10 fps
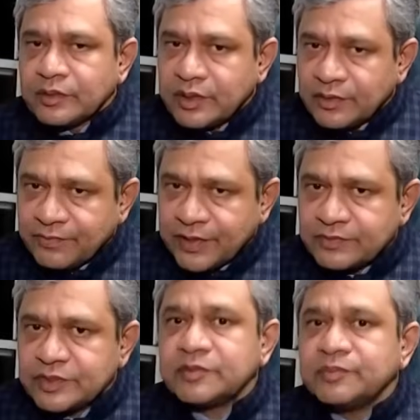there are
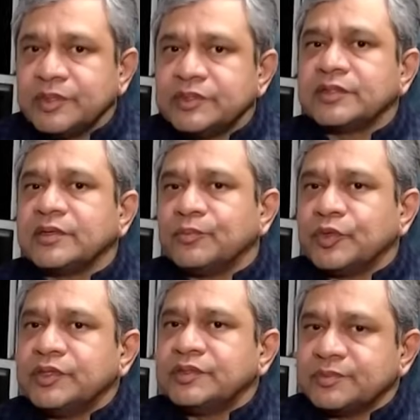5-6 major
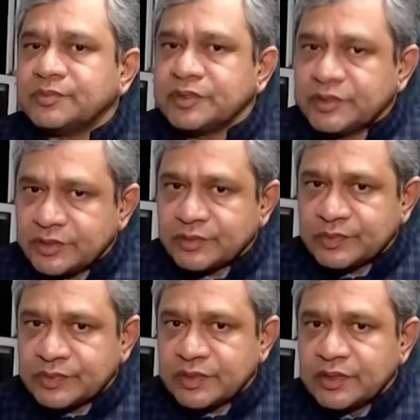component
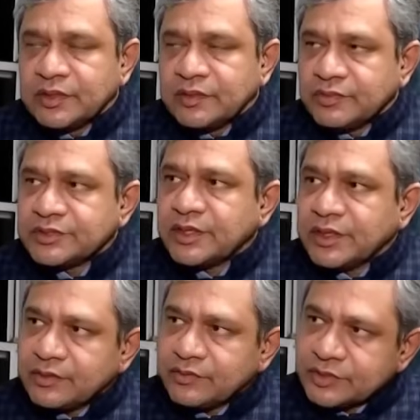subsystems which
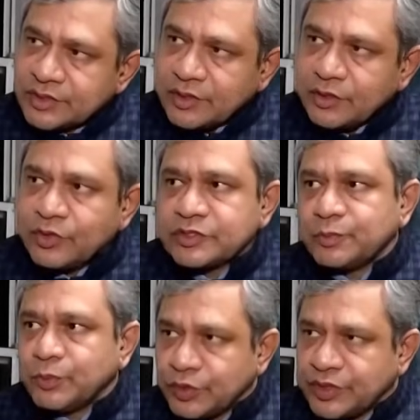are now
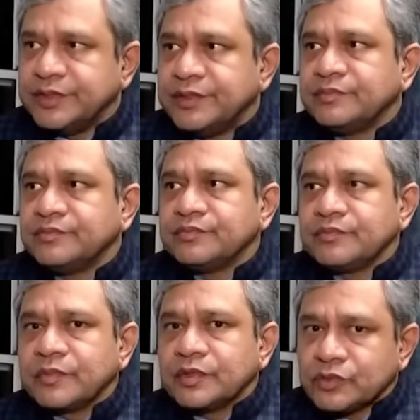exported.
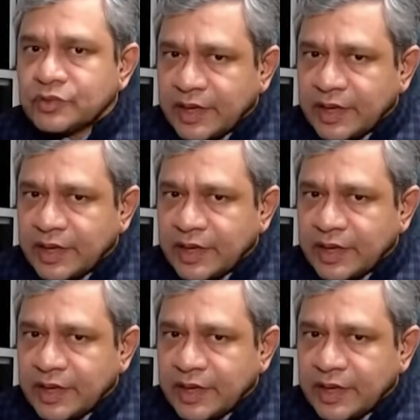Right. So